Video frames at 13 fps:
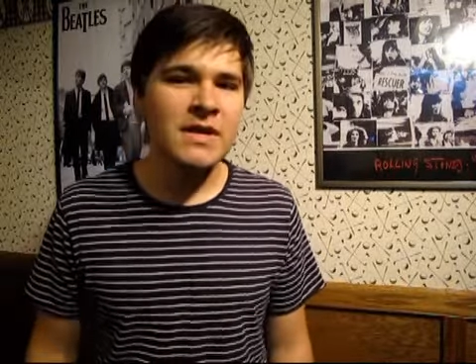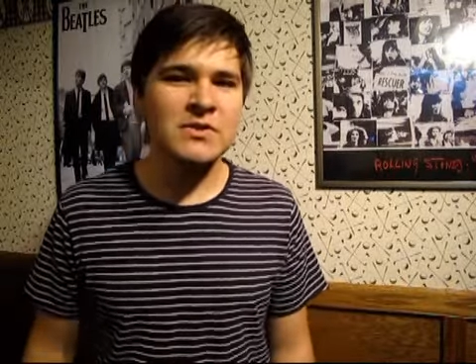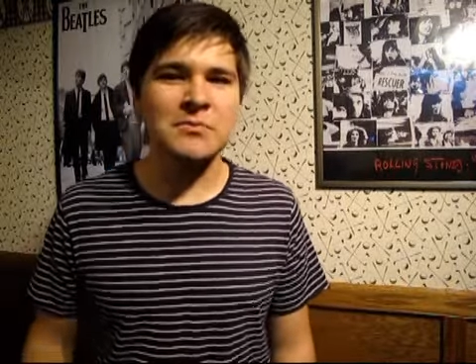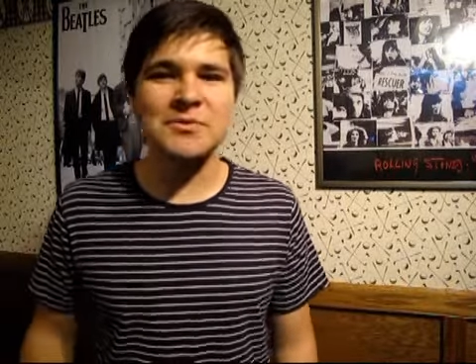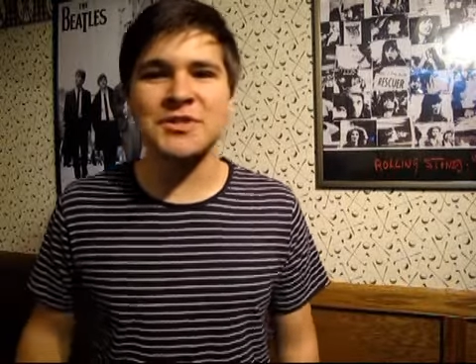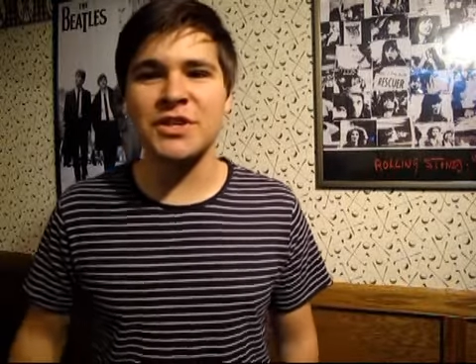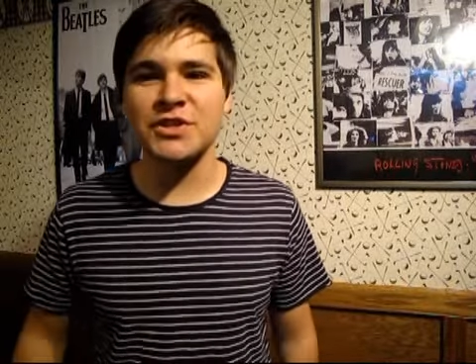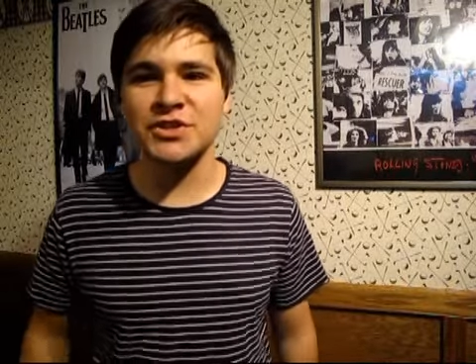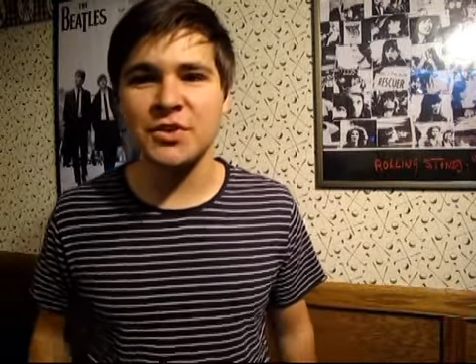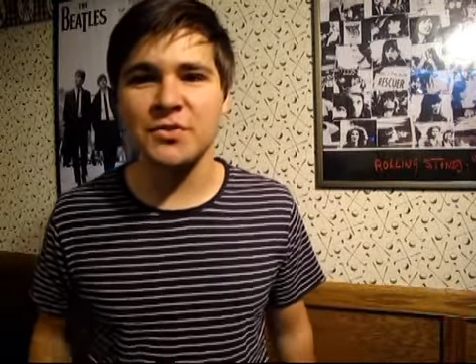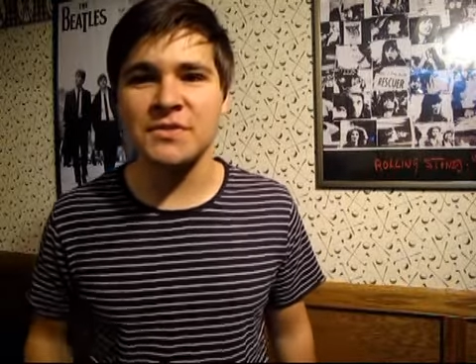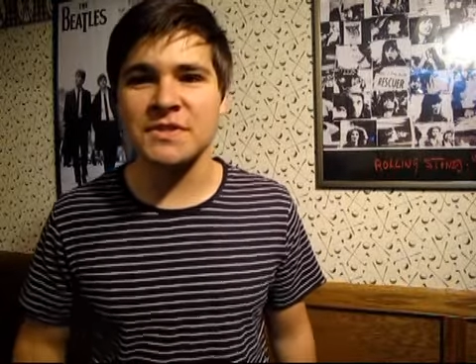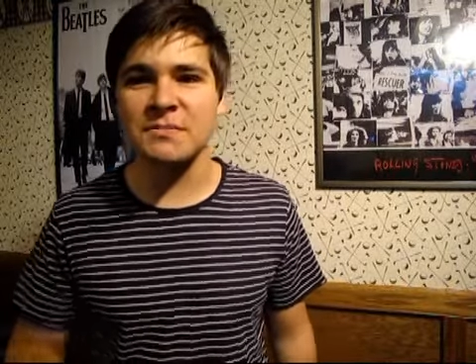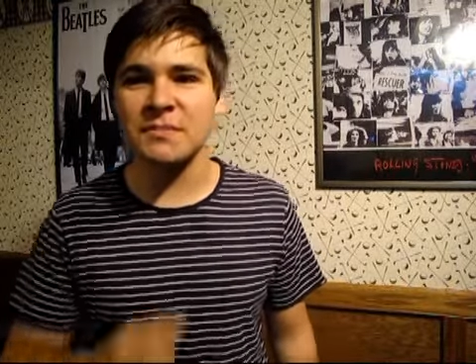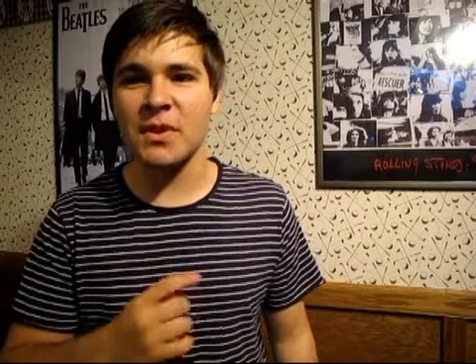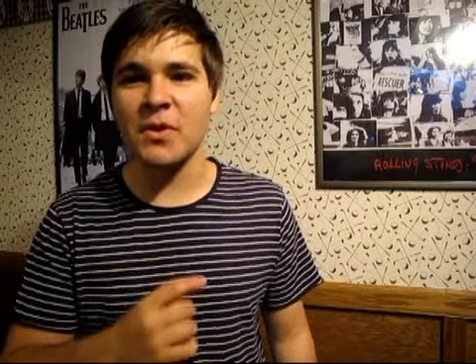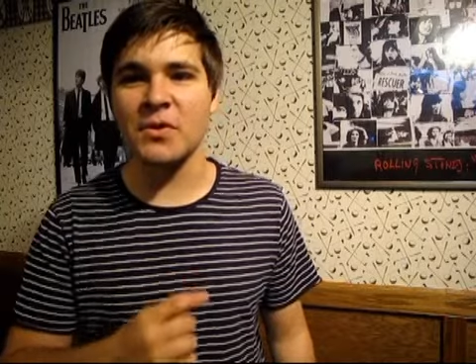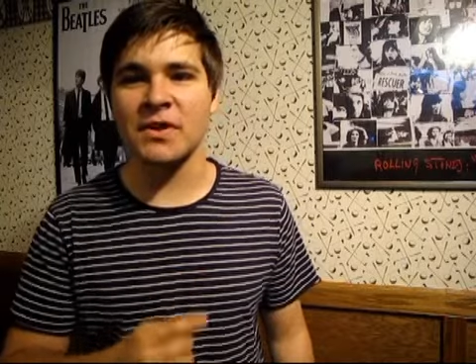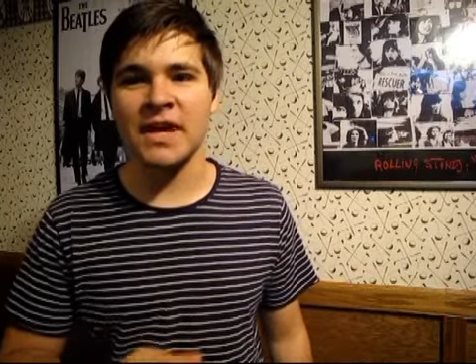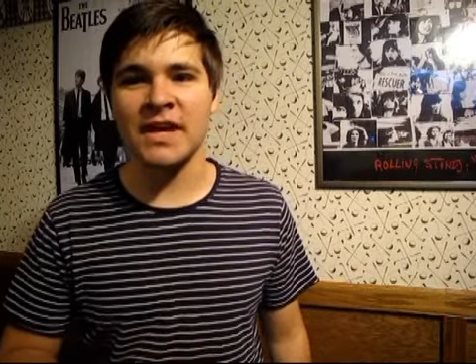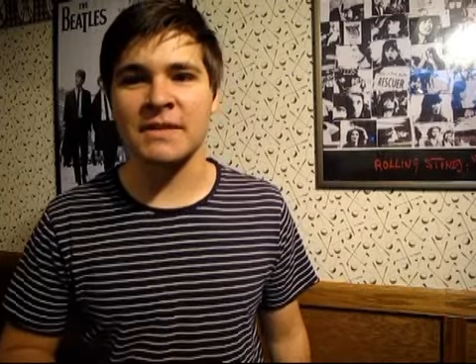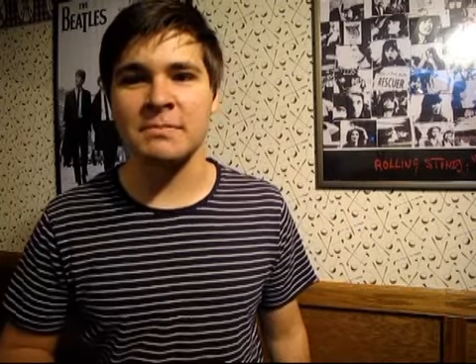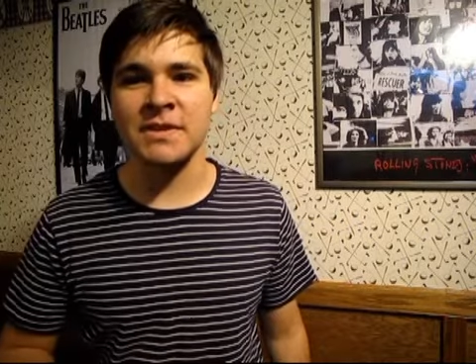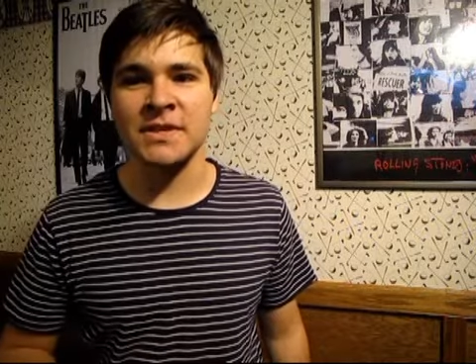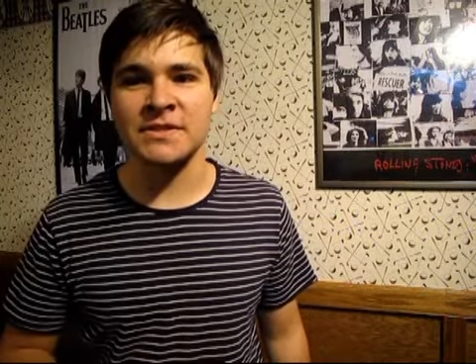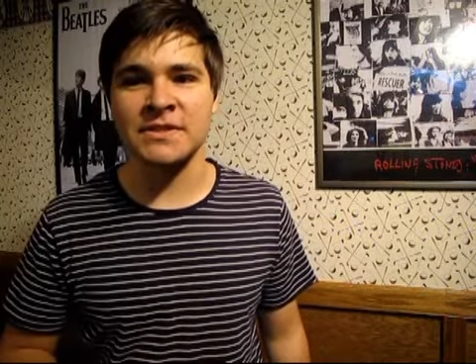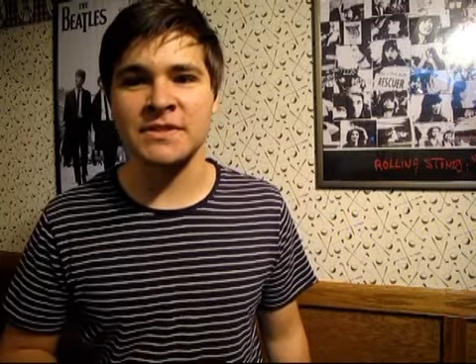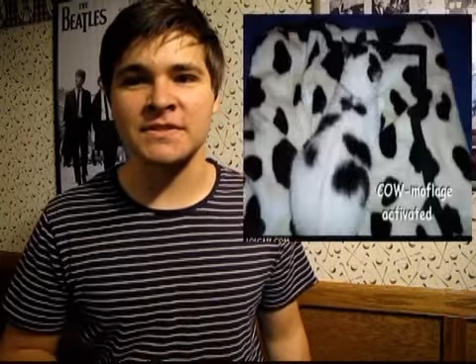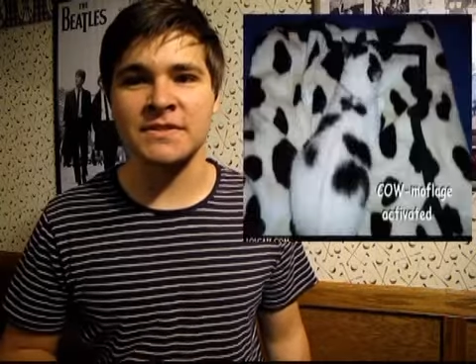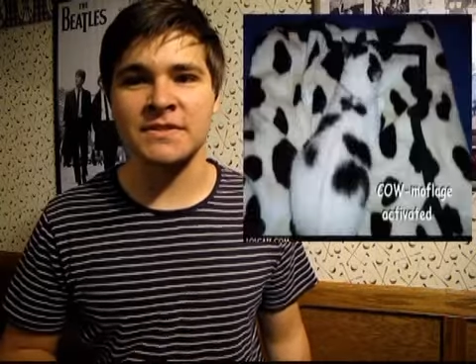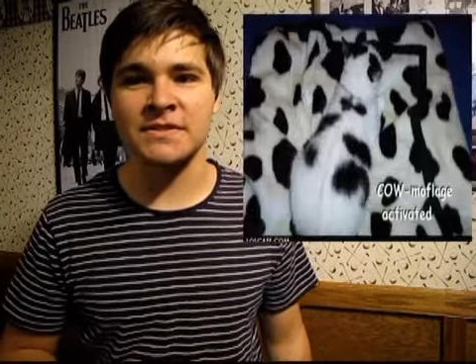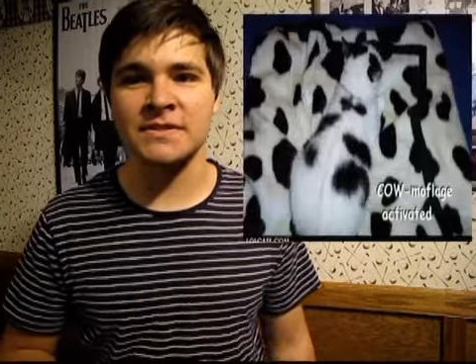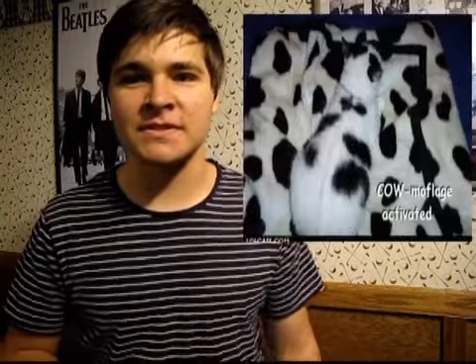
so I'm just going to show you some lolcat pictures.